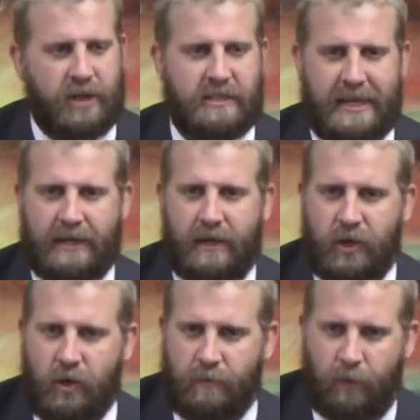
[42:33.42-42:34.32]
thing to
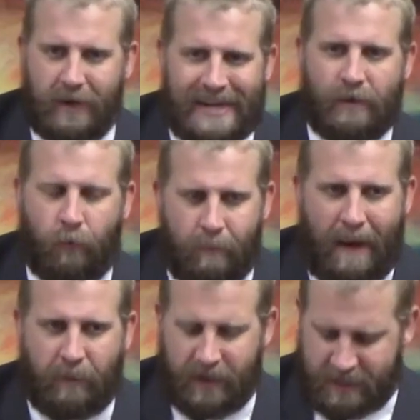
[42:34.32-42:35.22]
do, but we need to
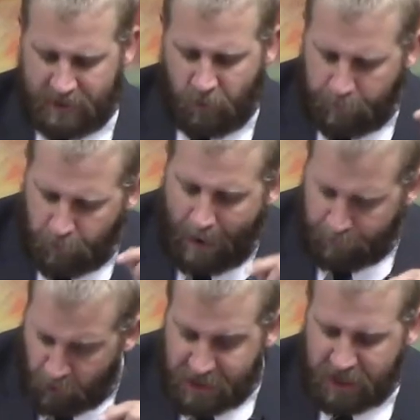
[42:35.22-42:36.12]
remember this, and pre I'm
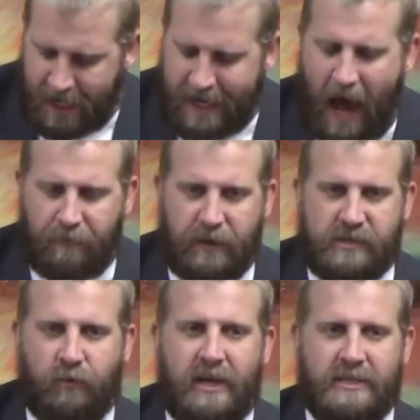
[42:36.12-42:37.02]
preaching it now for
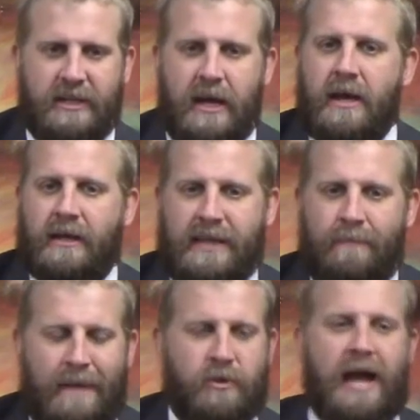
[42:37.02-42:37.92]
this reason, is that
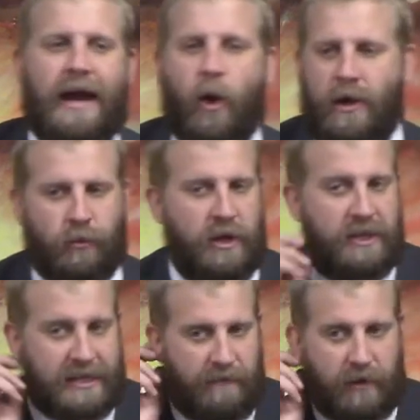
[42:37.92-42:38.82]
maybe you're not going through
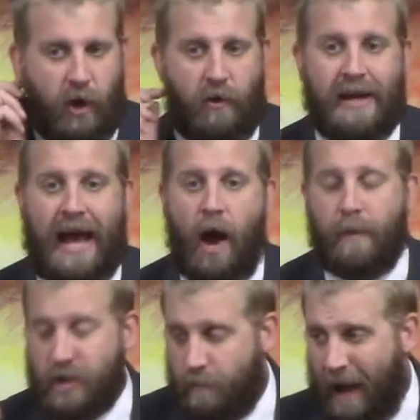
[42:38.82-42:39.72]
anything difficult right now,
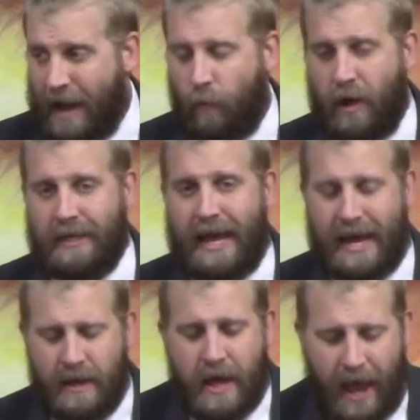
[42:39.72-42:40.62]
but you might one
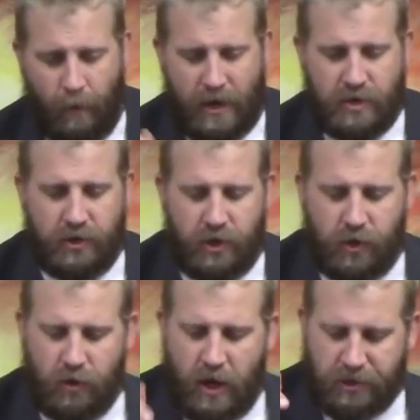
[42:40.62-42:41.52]
day. And when you
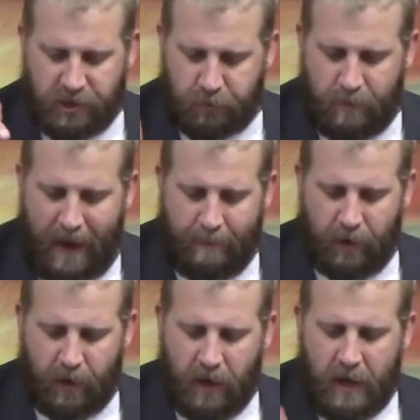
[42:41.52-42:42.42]
do, just
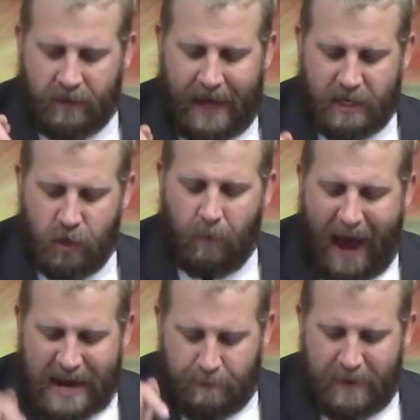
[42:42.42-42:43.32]
remember that you
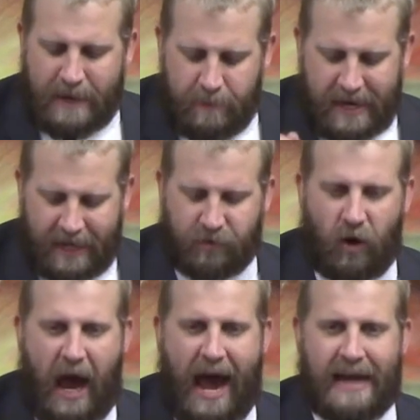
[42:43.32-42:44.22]
might be being
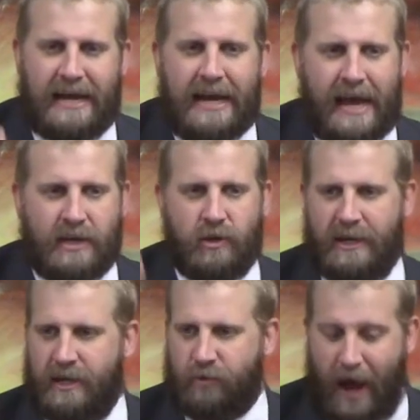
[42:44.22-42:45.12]
tried, and you need
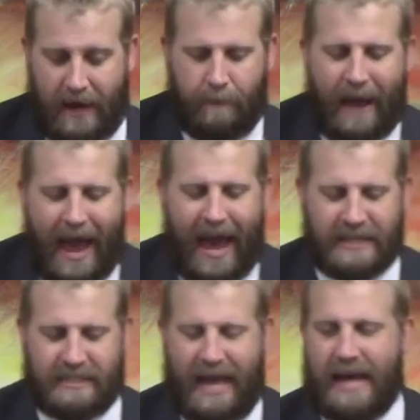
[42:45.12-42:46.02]
to try to
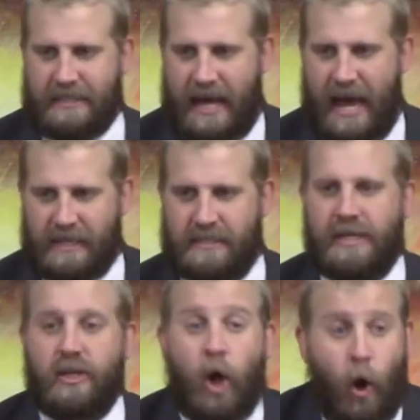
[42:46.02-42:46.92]
pass that test
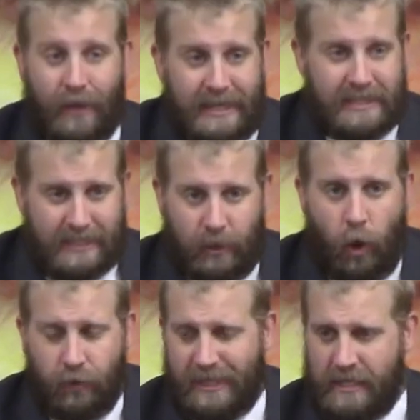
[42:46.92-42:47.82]
and know that it's still
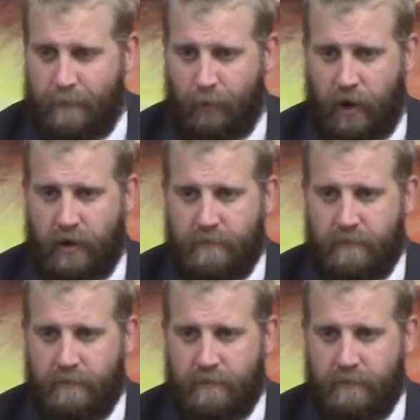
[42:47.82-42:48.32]
only temporary.